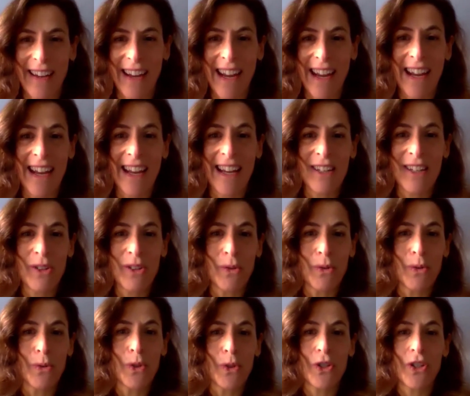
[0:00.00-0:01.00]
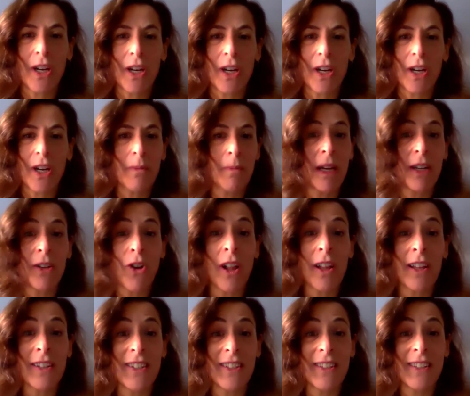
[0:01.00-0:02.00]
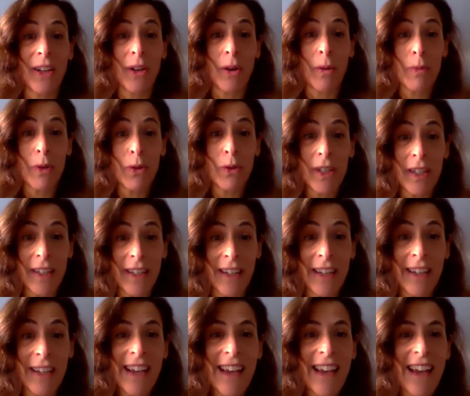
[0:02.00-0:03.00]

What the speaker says: and to share my knowledge in the community.